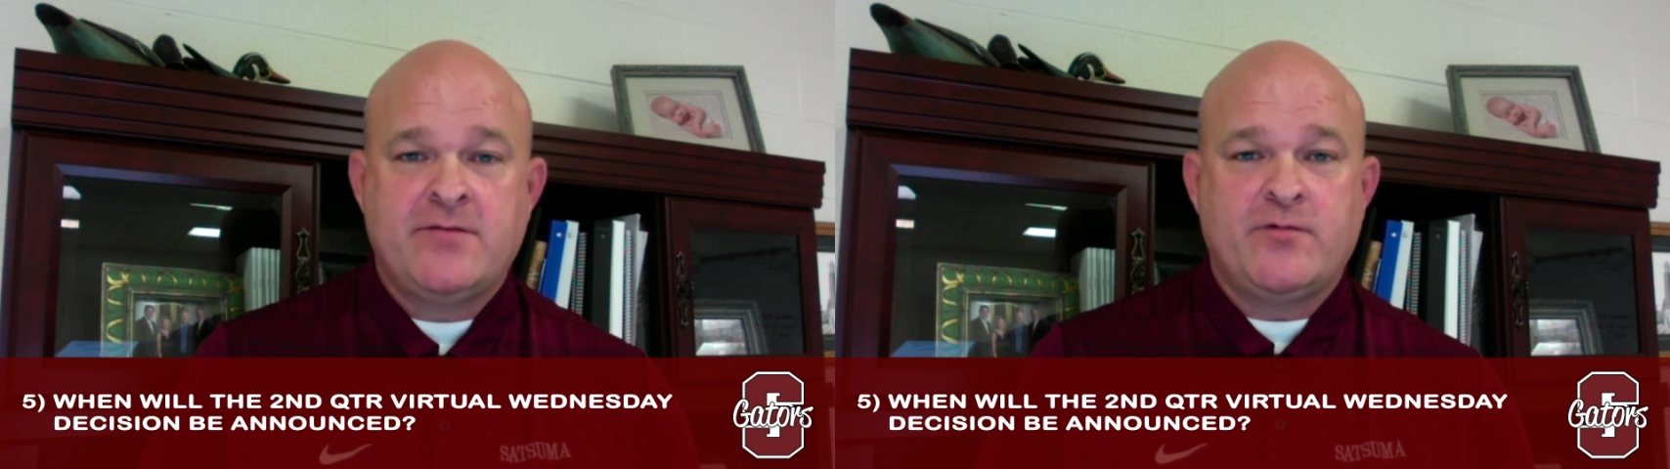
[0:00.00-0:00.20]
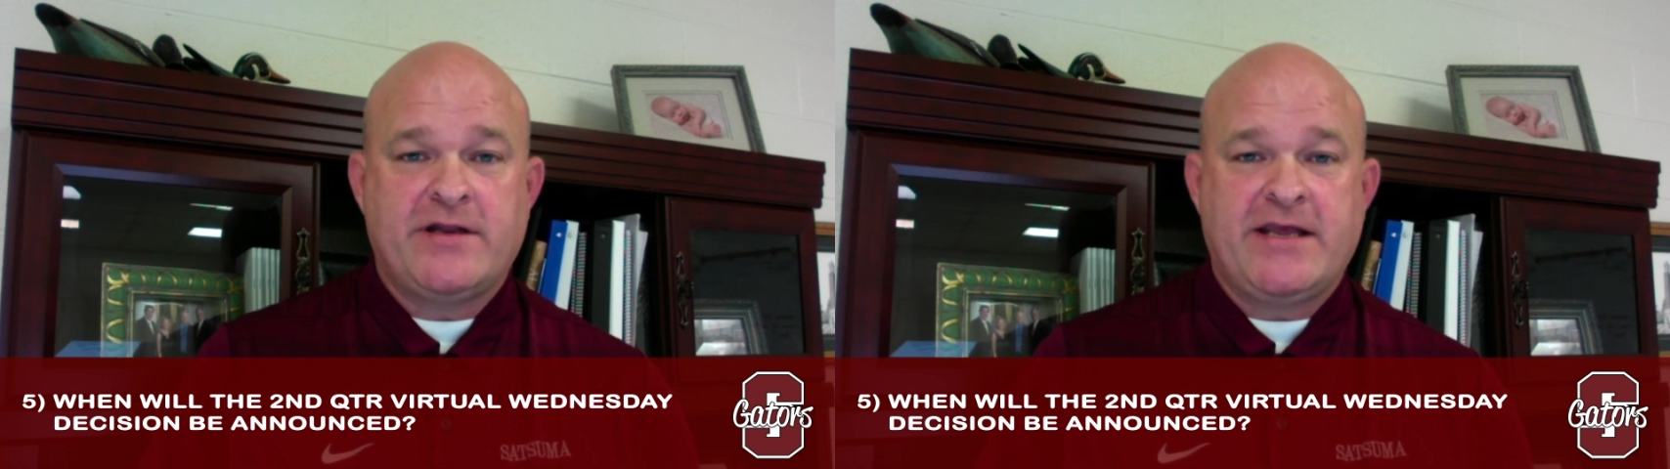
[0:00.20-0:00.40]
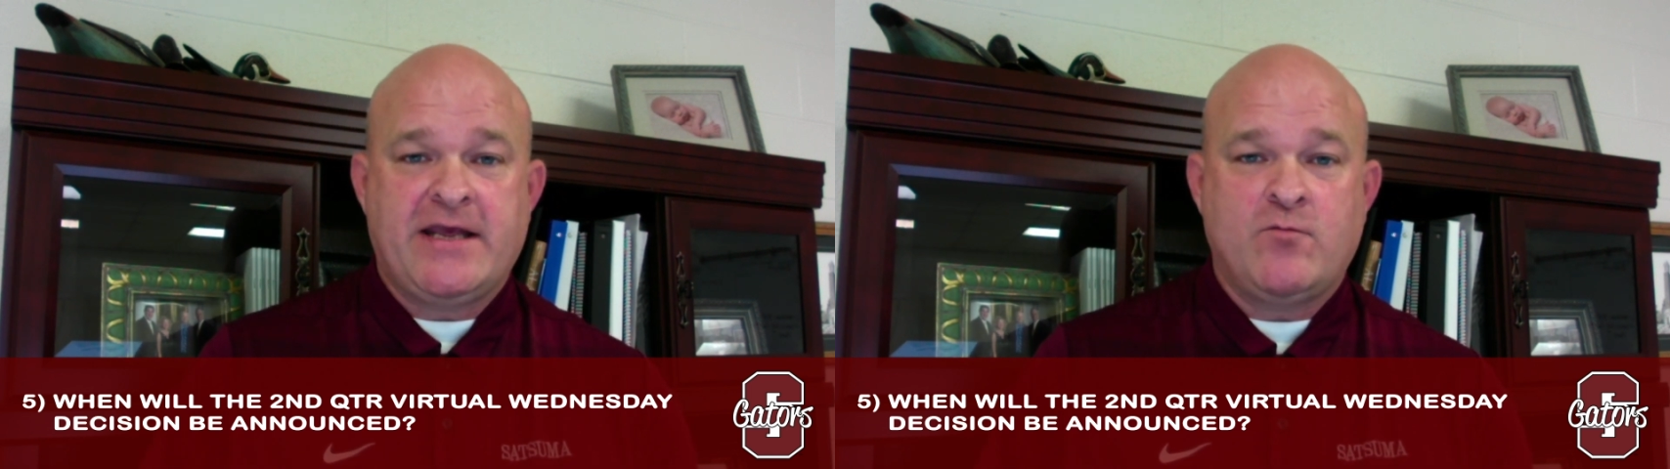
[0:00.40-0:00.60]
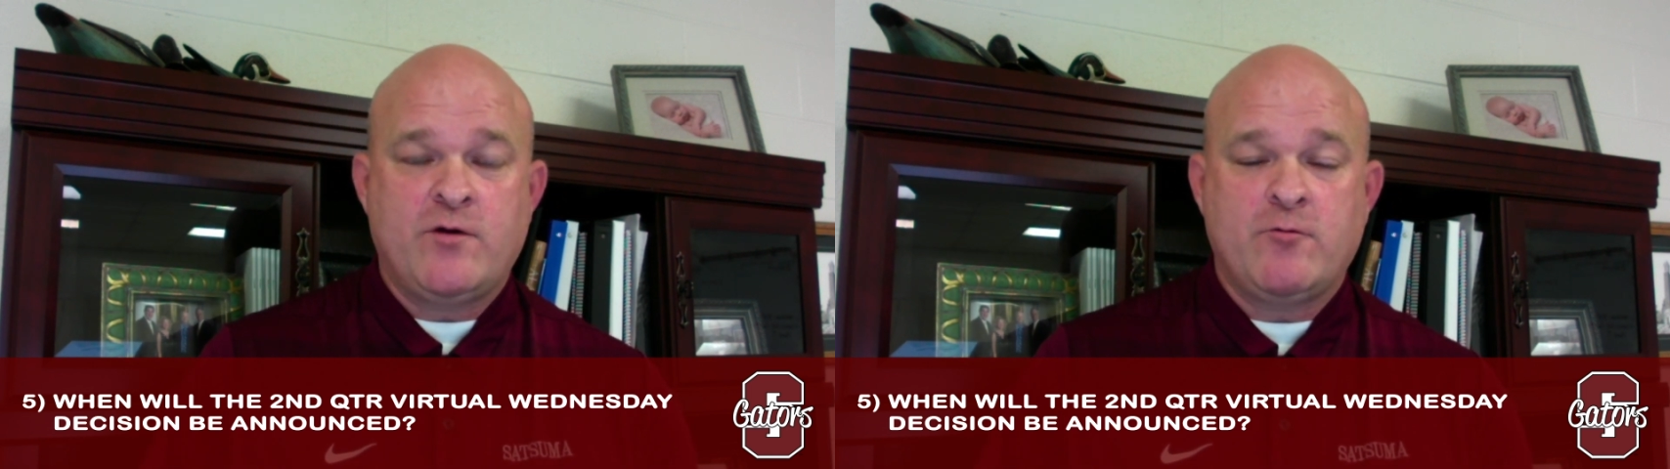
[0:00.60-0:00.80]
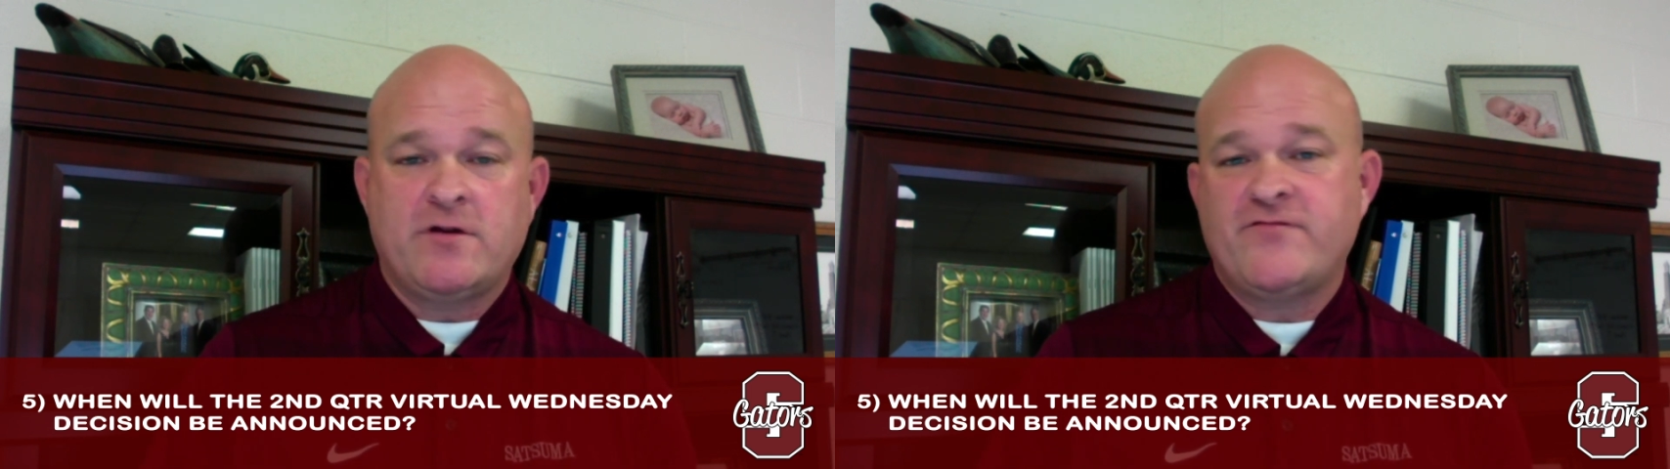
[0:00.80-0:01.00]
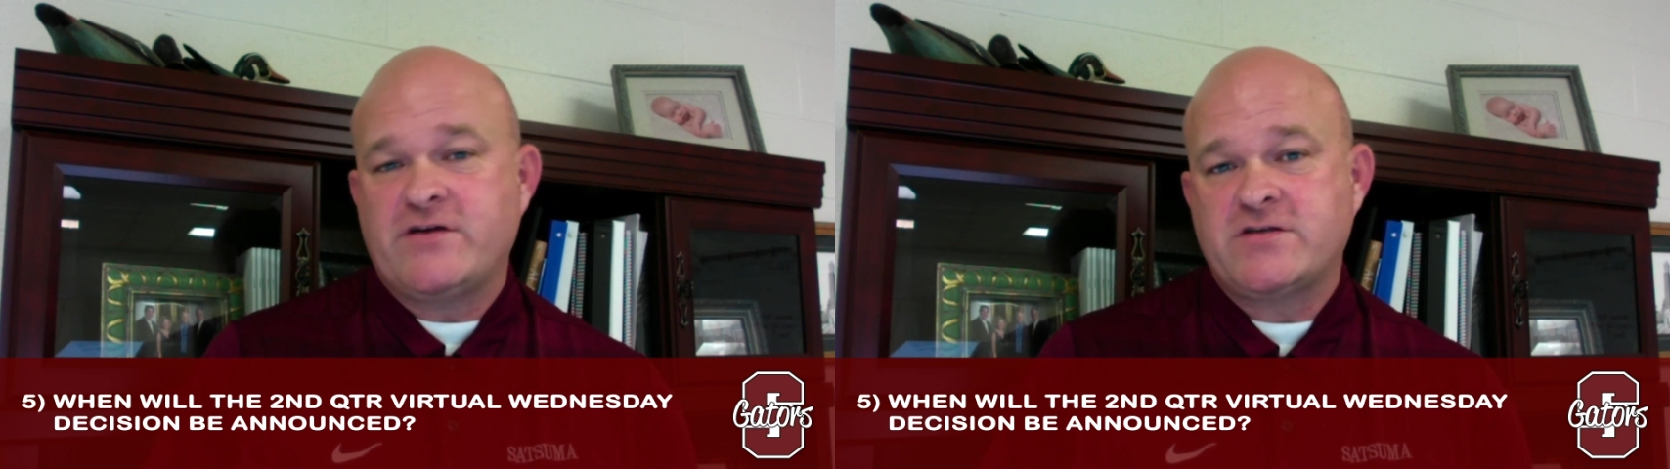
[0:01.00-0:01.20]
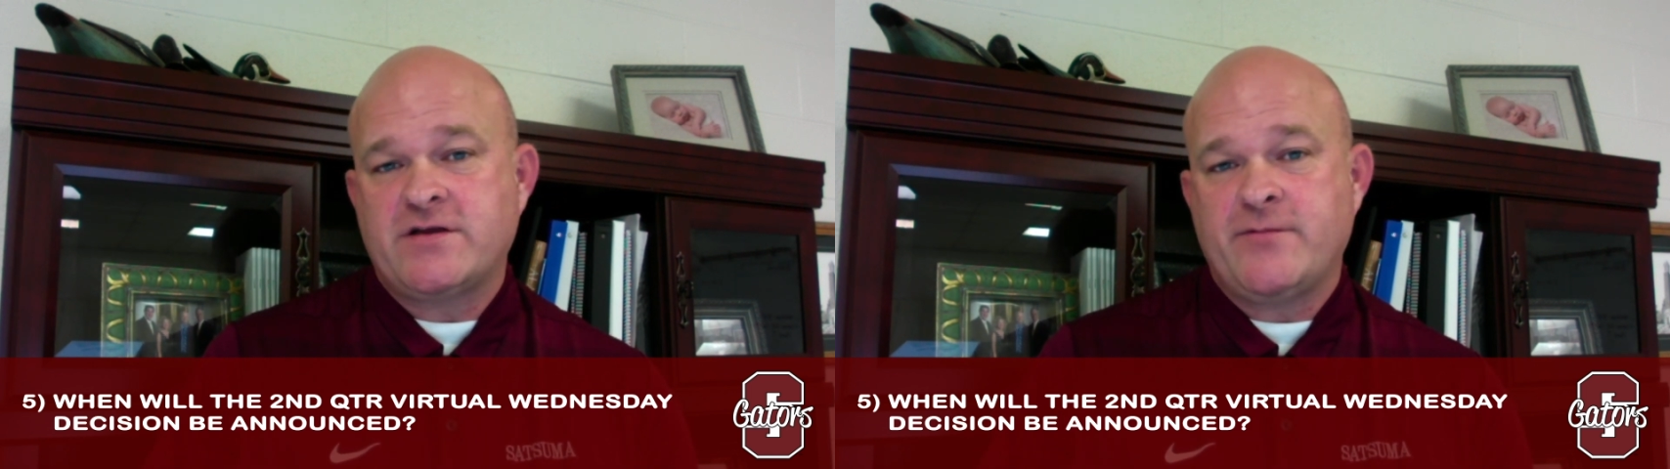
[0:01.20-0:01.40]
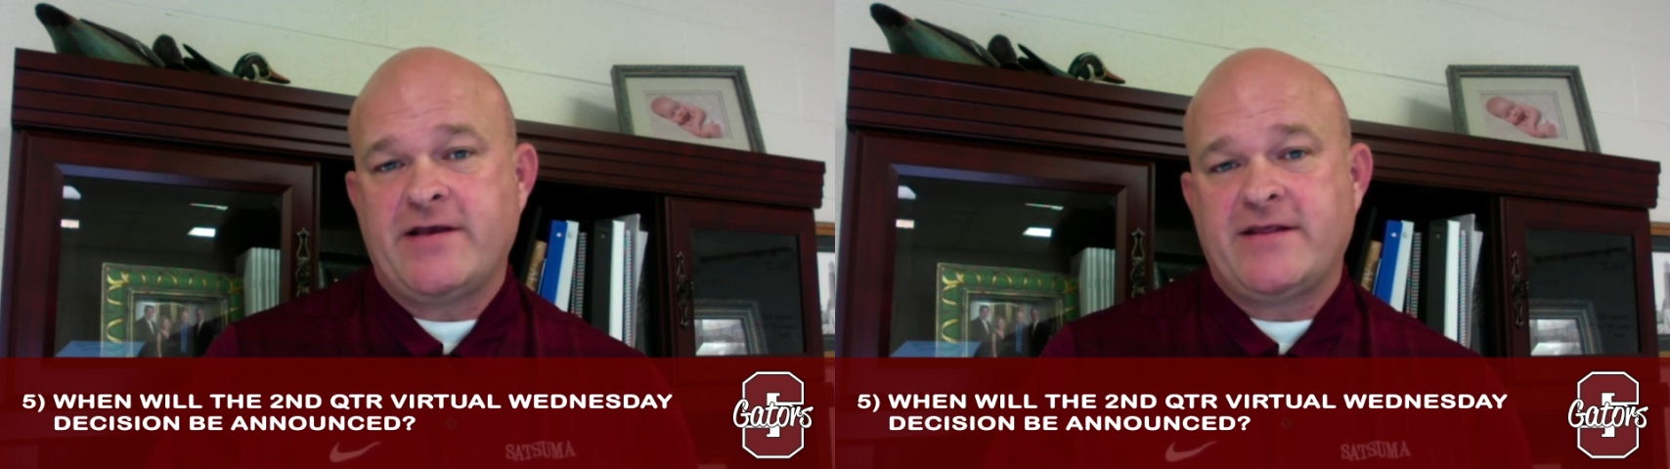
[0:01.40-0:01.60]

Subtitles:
But again, we will officially make